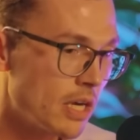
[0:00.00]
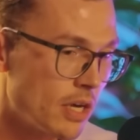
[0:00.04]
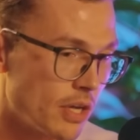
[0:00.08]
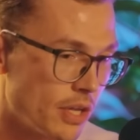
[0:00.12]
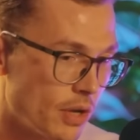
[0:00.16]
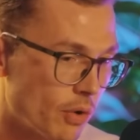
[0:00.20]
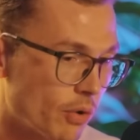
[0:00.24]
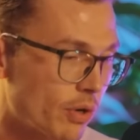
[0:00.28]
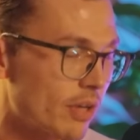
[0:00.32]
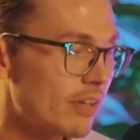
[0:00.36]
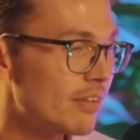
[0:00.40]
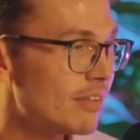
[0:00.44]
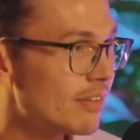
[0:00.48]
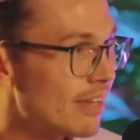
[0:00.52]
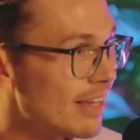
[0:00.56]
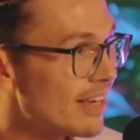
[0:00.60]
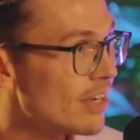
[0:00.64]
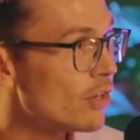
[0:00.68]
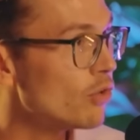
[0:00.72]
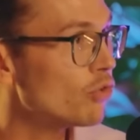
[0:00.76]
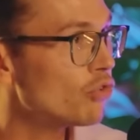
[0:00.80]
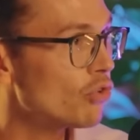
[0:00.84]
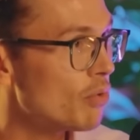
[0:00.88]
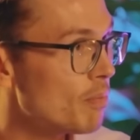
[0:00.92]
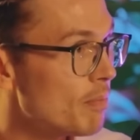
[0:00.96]
you know,
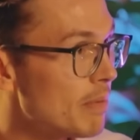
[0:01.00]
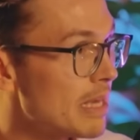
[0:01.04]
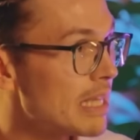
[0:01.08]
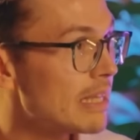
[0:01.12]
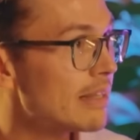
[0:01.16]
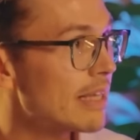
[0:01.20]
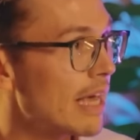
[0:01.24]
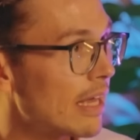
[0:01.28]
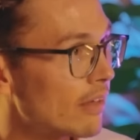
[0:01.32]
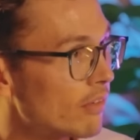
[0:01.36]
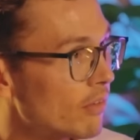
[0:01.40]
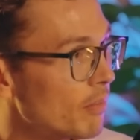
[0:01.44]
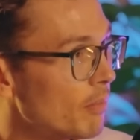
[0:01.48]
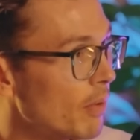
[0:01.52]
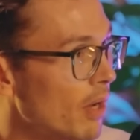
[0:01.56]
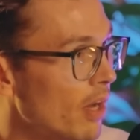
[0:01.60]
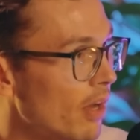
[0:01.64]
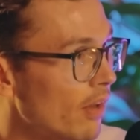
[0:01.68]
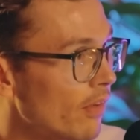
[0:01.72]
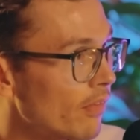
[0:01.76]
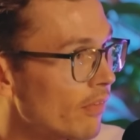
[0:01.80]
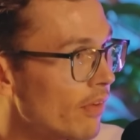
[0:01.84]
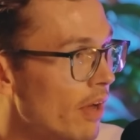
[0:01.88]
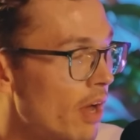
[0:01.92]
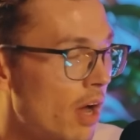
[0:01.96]
continue to meet that
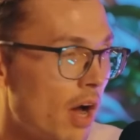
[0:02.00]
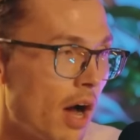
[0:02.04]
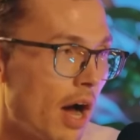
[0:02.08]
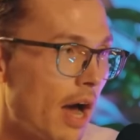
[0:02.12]
demand,